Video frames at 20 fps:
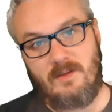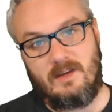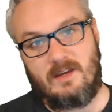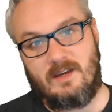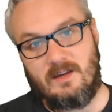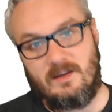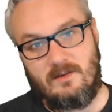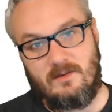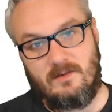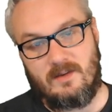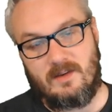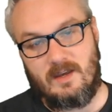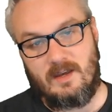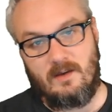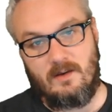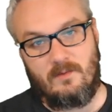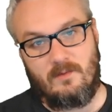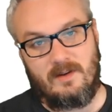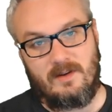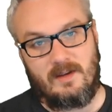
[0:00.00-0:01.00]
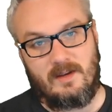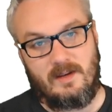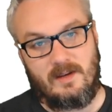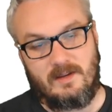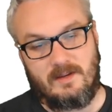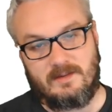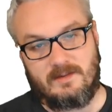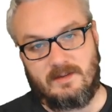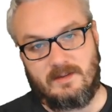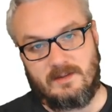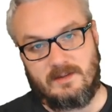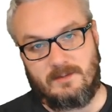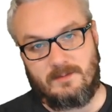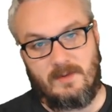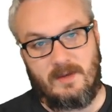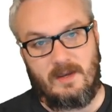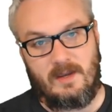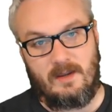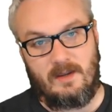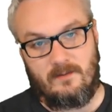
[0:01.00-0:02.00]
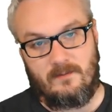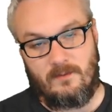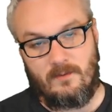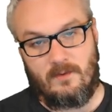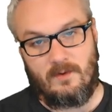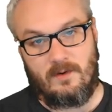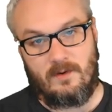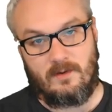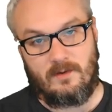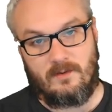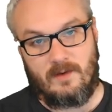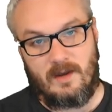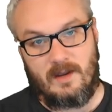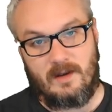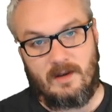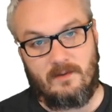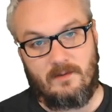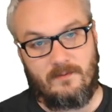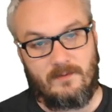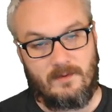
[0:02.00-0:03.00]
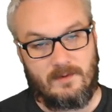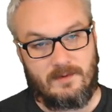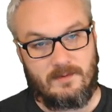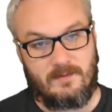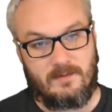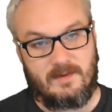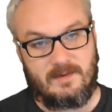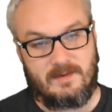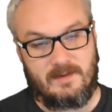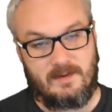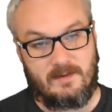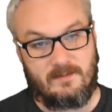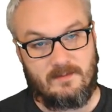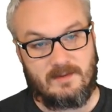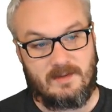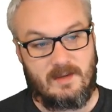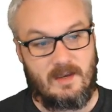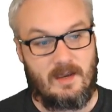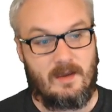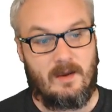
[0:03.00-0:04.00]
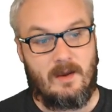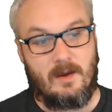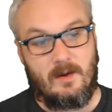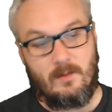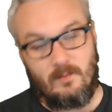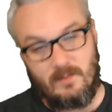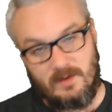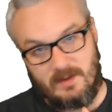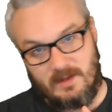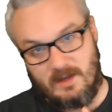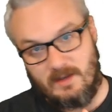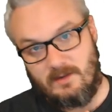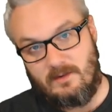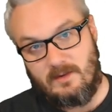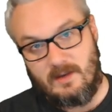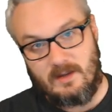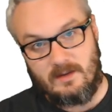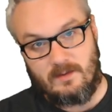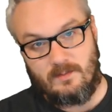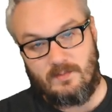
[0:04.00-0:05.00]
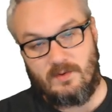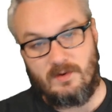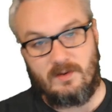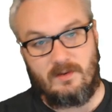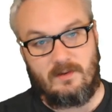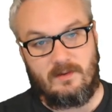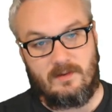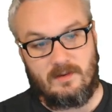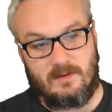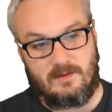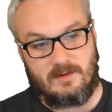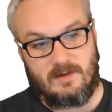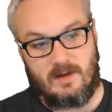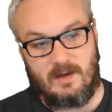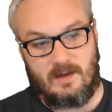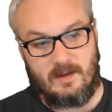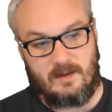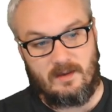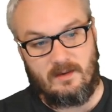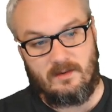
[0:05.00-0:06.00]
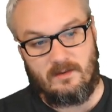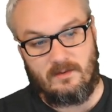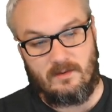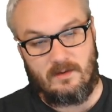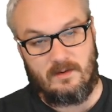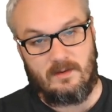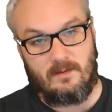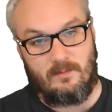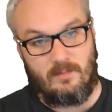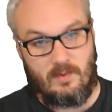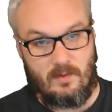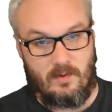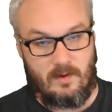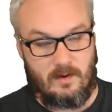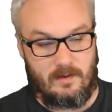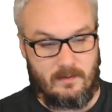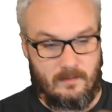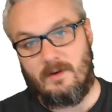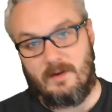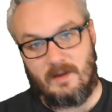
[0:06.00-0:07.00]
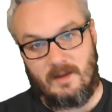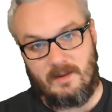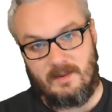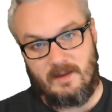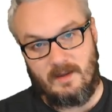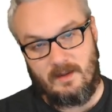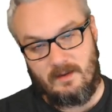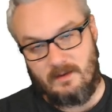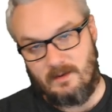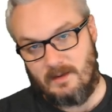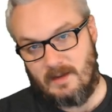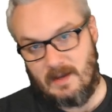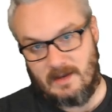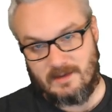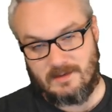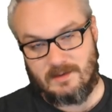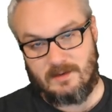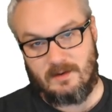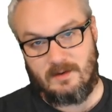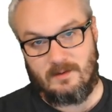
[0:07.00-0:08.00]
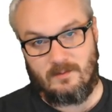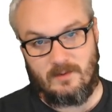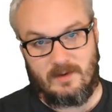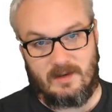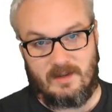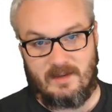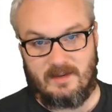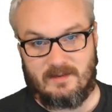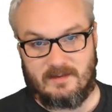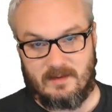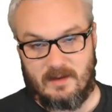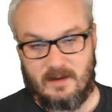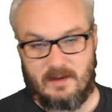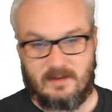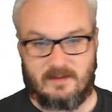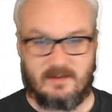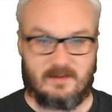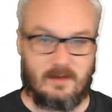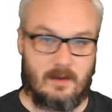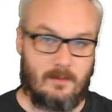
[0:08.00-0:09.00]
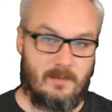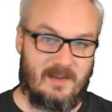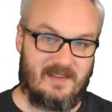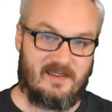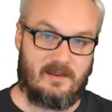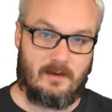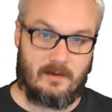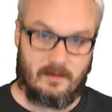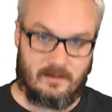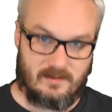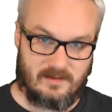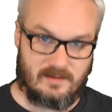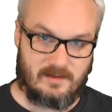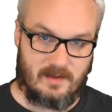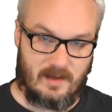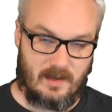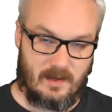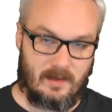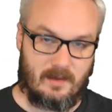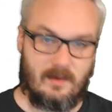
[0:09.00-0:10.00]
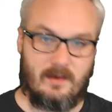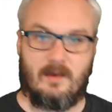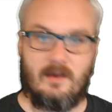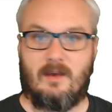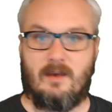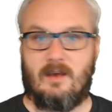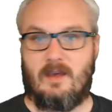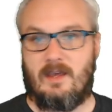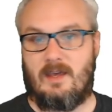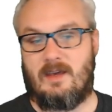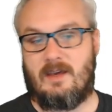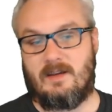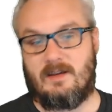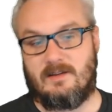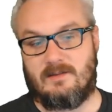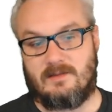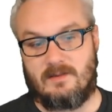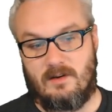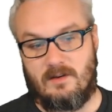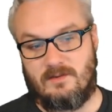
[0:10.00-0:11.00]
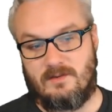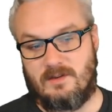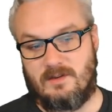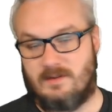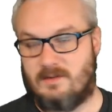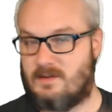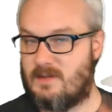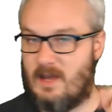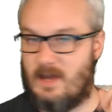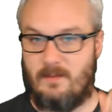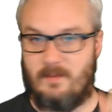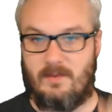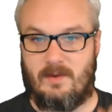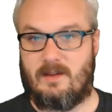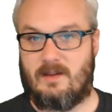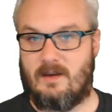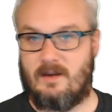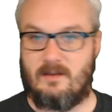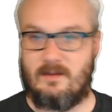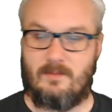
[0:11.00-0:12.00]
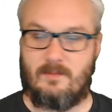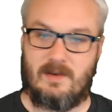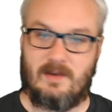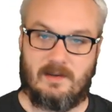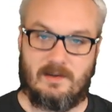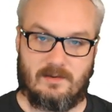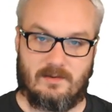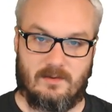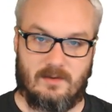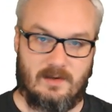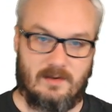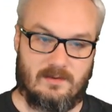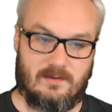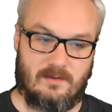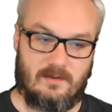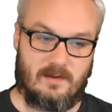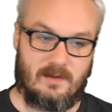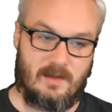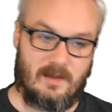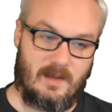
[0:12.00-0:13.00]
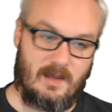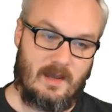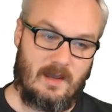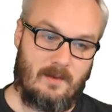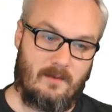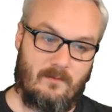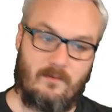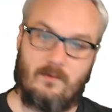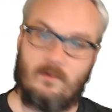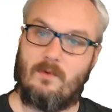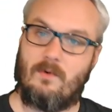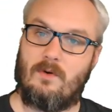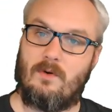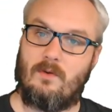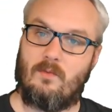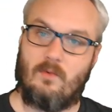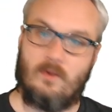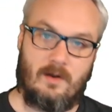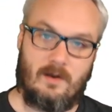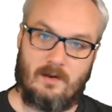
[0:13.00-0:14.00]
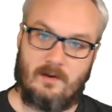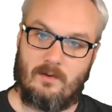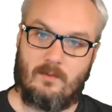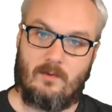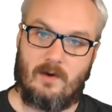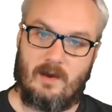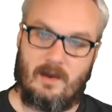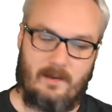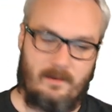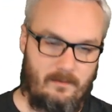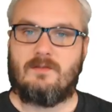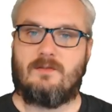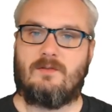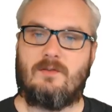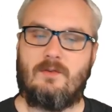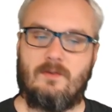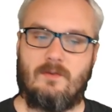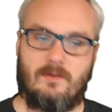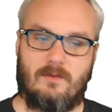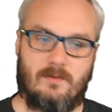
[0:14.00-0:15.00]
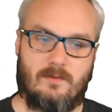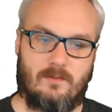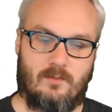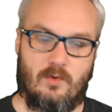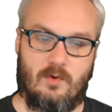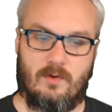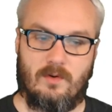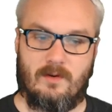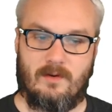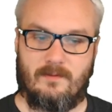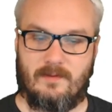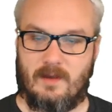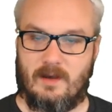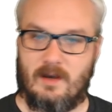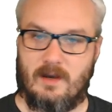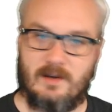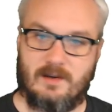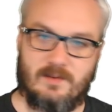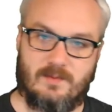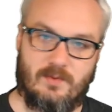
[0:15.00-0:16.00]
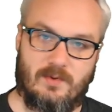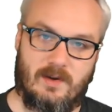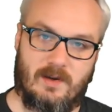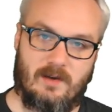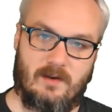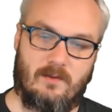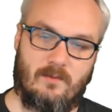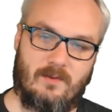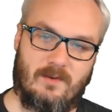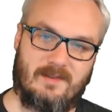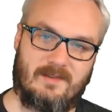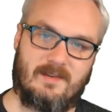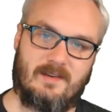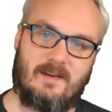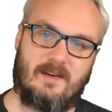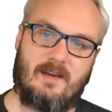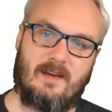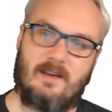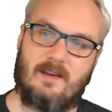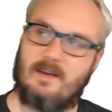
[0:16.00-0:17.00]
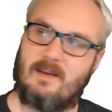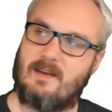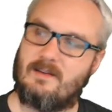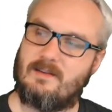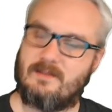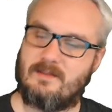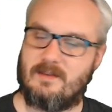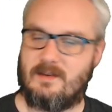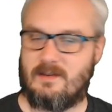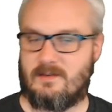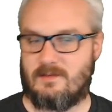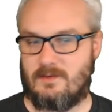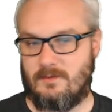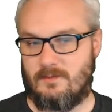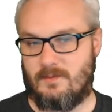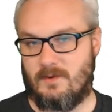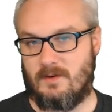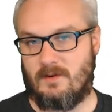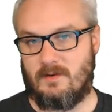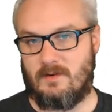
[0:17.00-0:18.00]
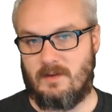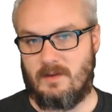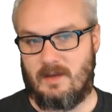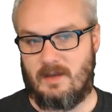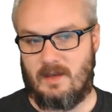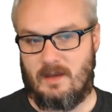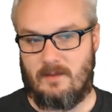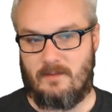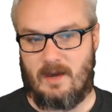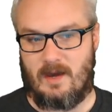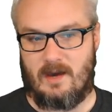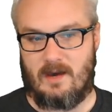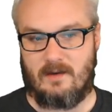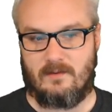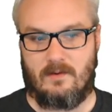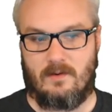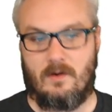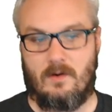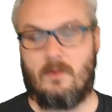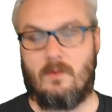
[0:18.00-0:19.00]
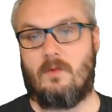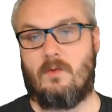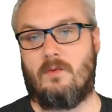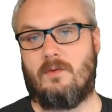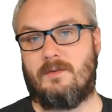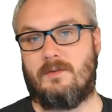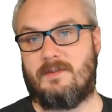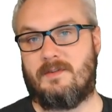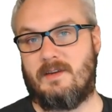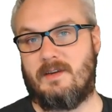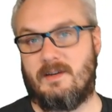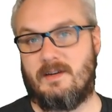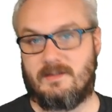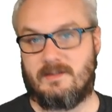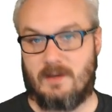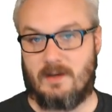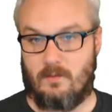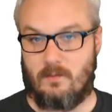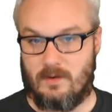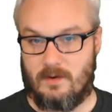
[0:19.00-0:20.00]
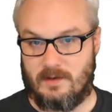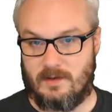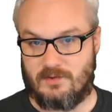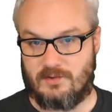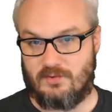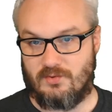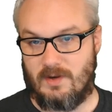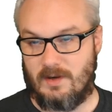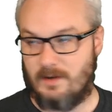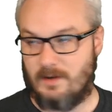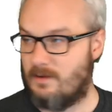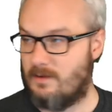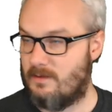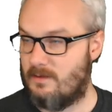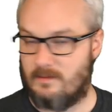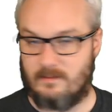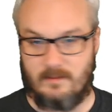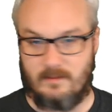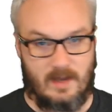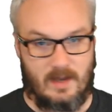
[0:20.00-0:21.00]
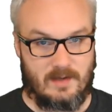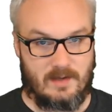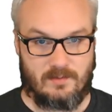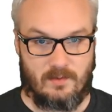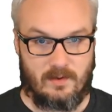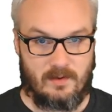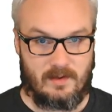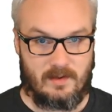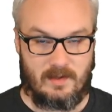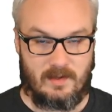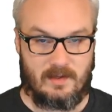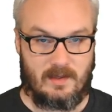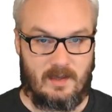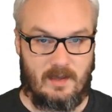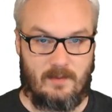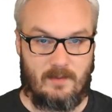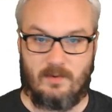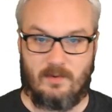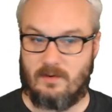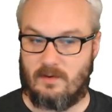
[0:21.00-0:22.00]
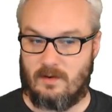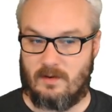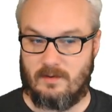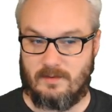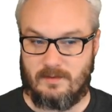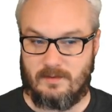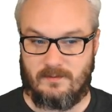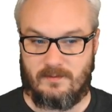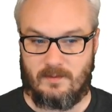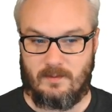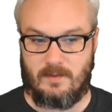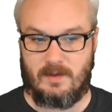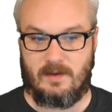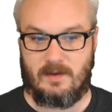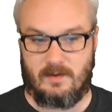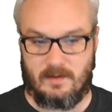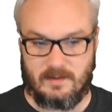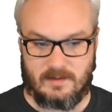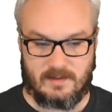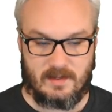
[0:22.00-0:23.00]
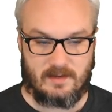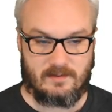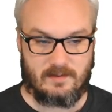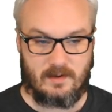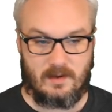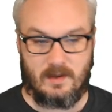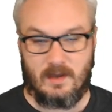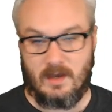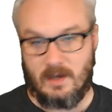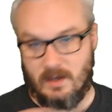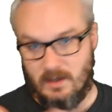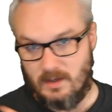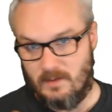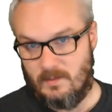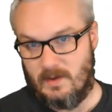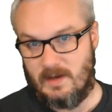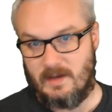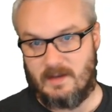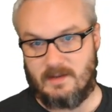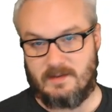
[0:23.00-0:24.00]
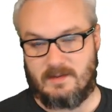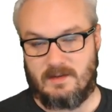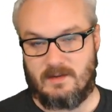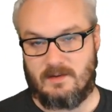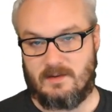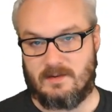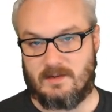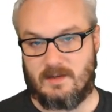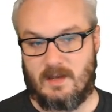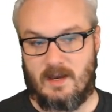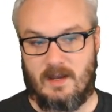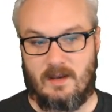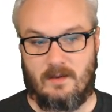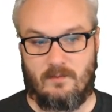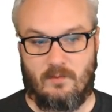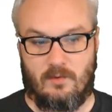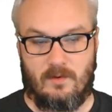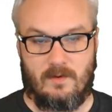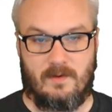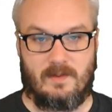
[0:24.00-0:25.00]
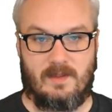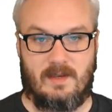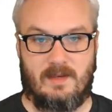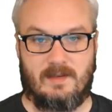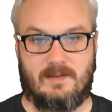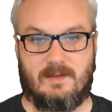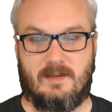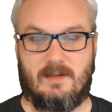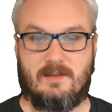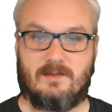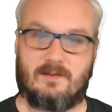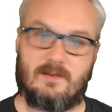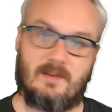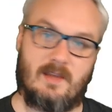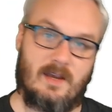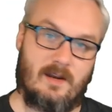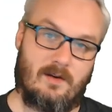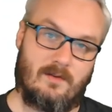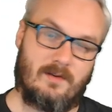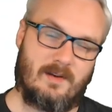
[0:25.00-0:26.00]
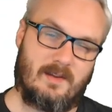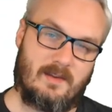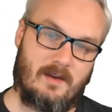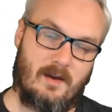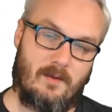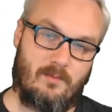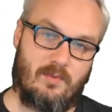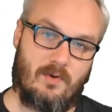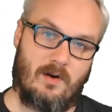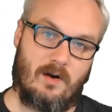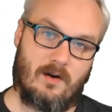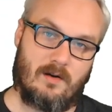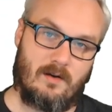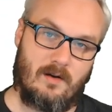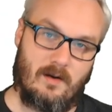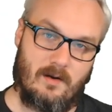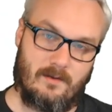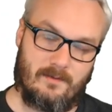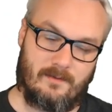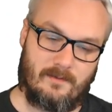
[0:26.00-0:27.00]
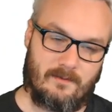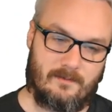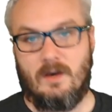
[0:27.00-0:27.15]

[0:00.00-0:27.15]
can you kill one at instant speed 4 or greater for 3 CMC, but then you get to put the Giant Killer on the board, and then the next turn when he's not summoned sick, he can start just tapping down the biggest creature in the game for 1 and a white. 2 more of the Hushbringer. Once again, against like super early game aggro or things that want to trigger Edgewall Innkeeper, Cauldron Familiar, etc. You might consider sliding more of these in so they don't get that proc off.